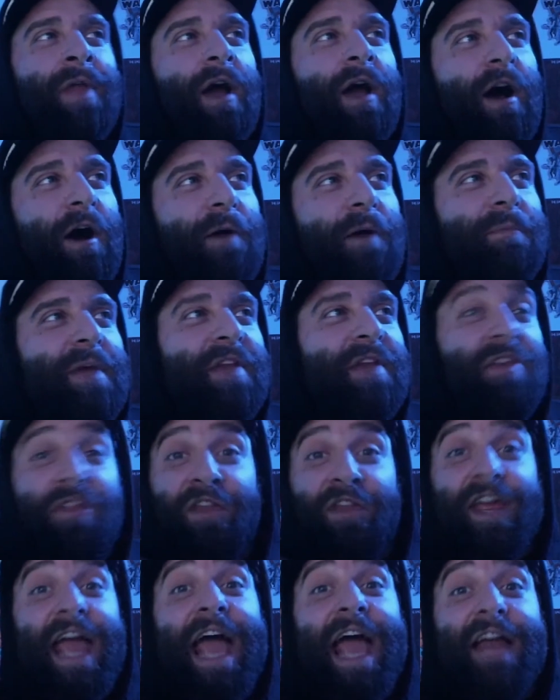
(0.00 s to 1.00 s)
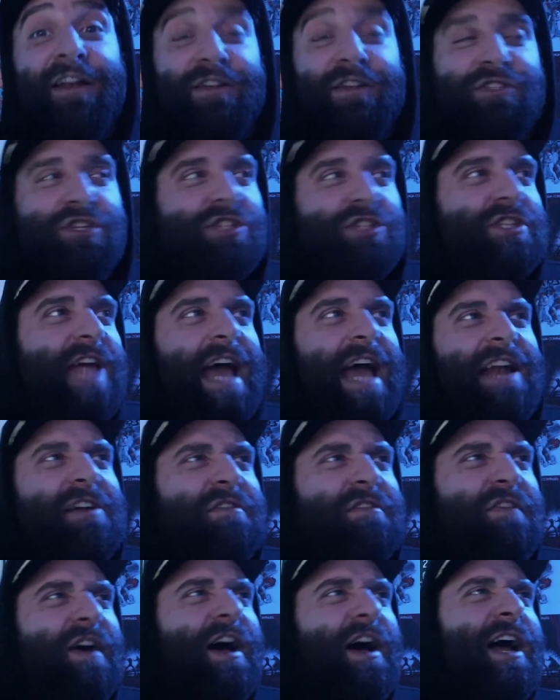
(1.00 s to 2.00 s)
And then the end is just kind
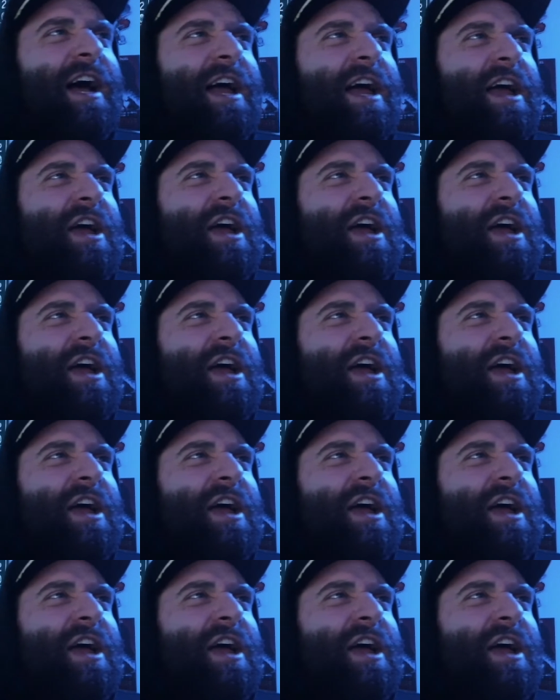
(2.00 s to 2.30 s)
of, an